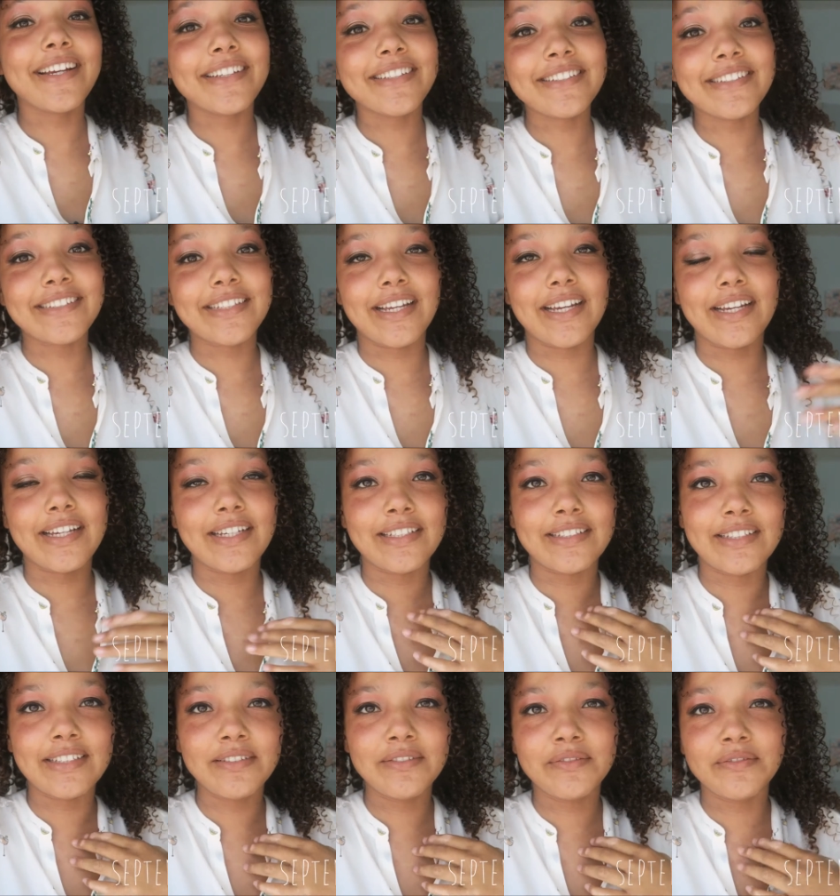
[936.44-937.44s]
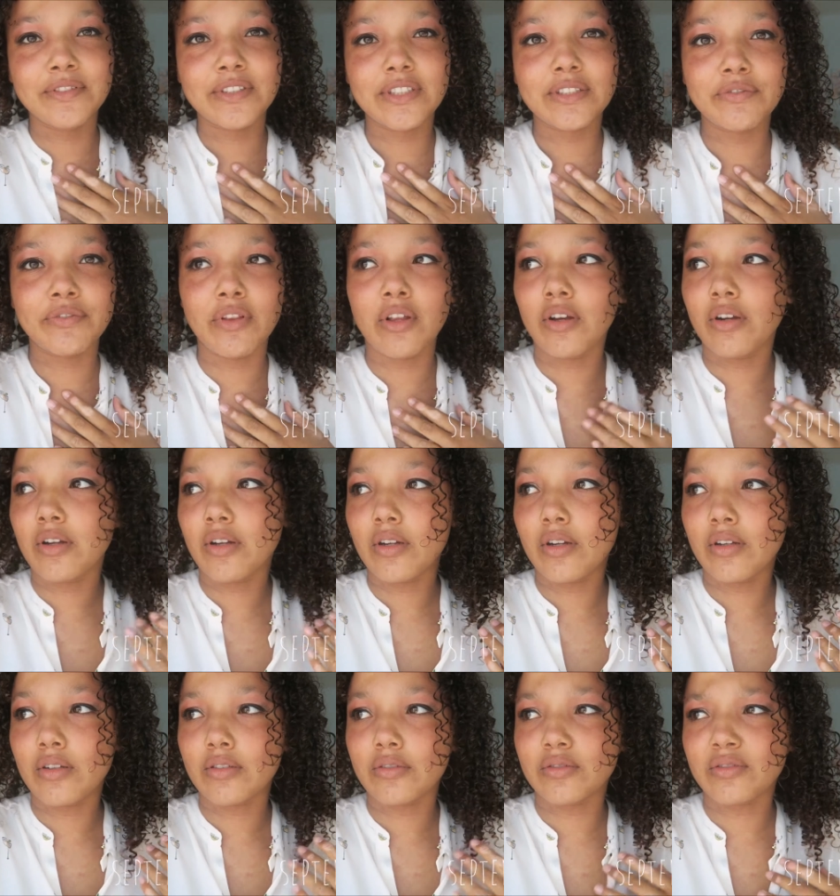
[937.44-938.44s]
guys, I didn't really vlog,
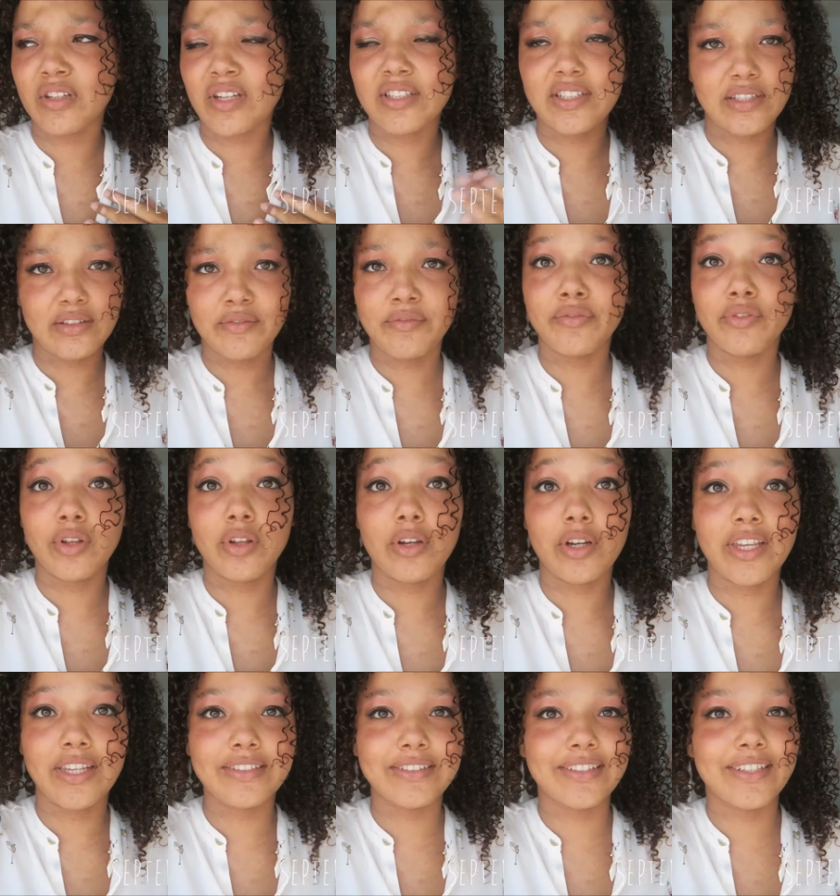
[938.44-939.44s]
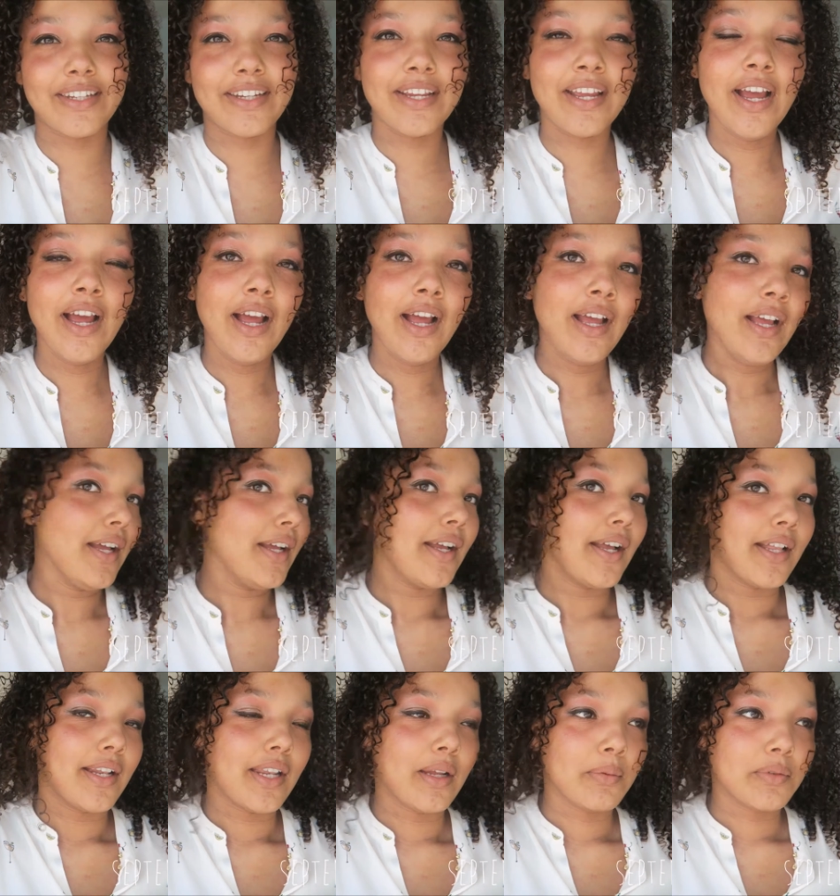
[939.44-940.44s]
or I didn't vlog yesterday.
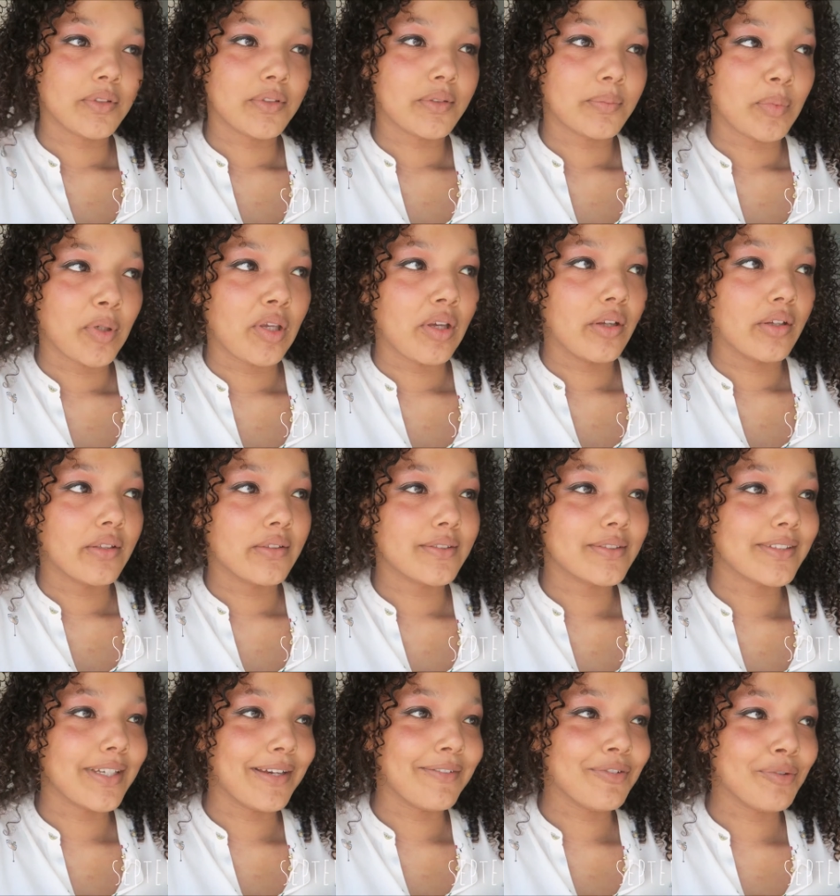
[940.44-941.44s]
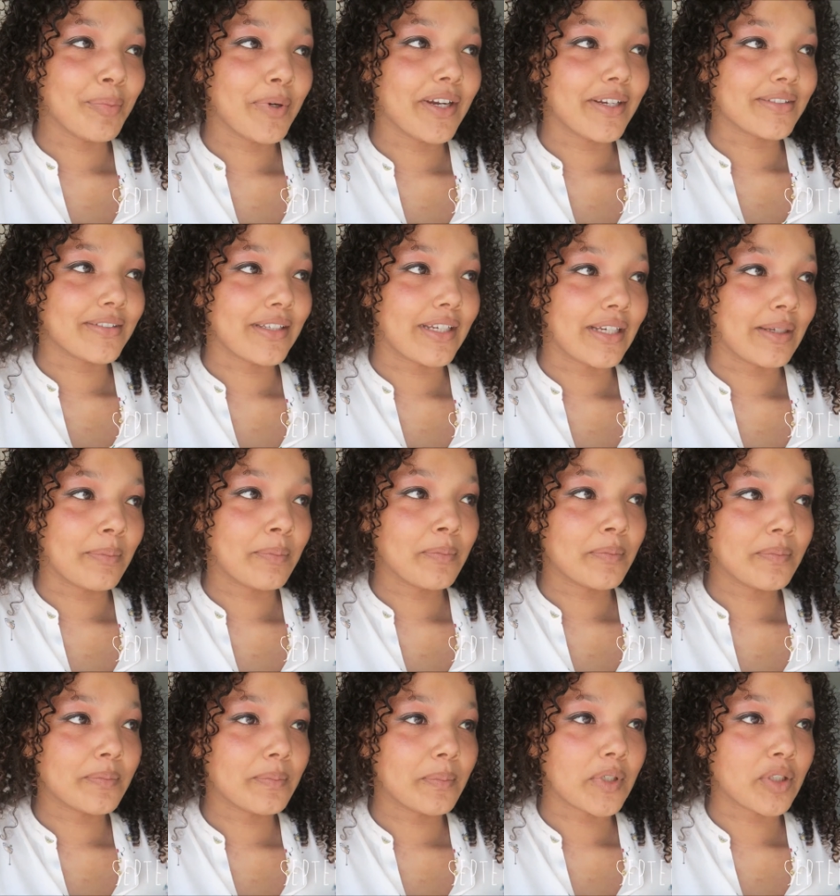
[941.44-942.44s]
That was because after my
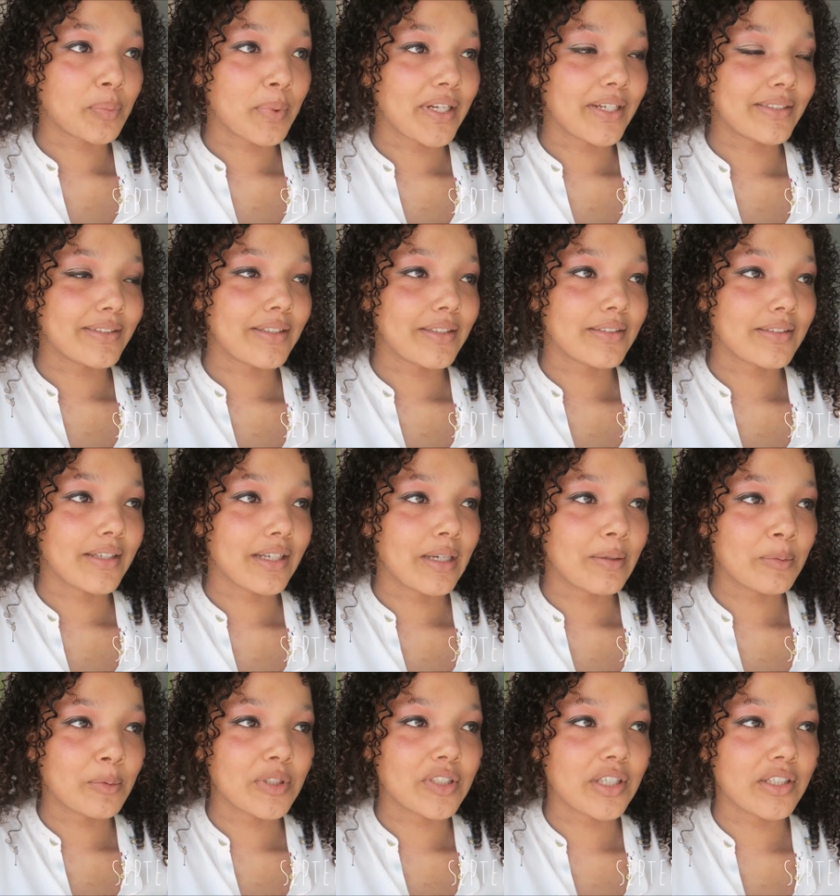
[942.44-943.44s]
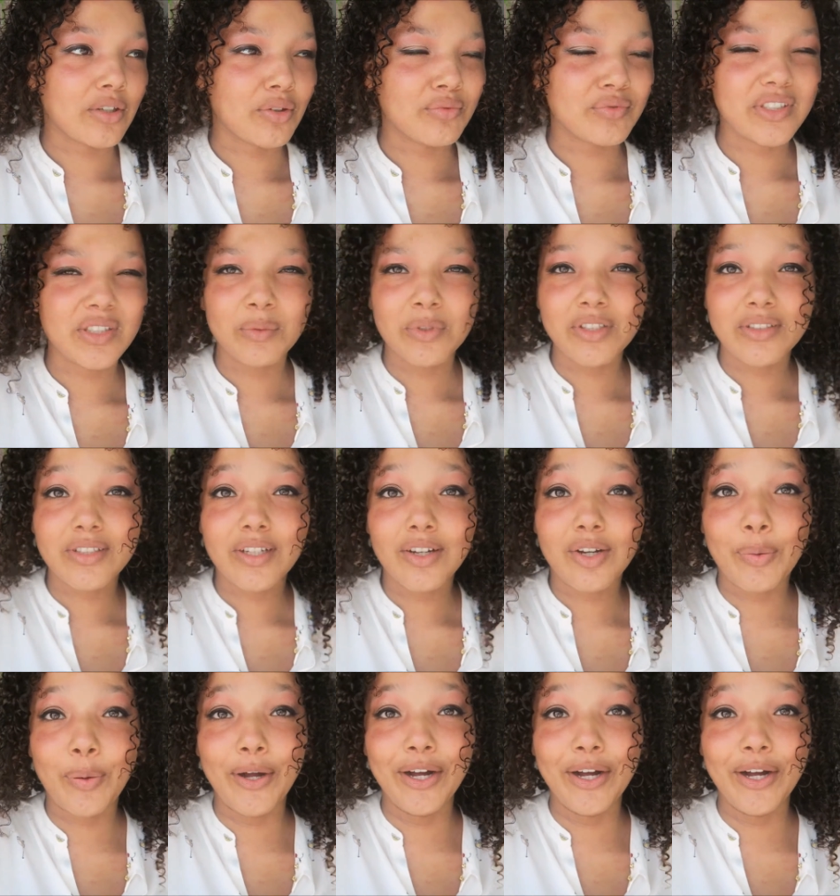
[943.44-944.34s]
exam, my Spanish exam, which I don't really want to talk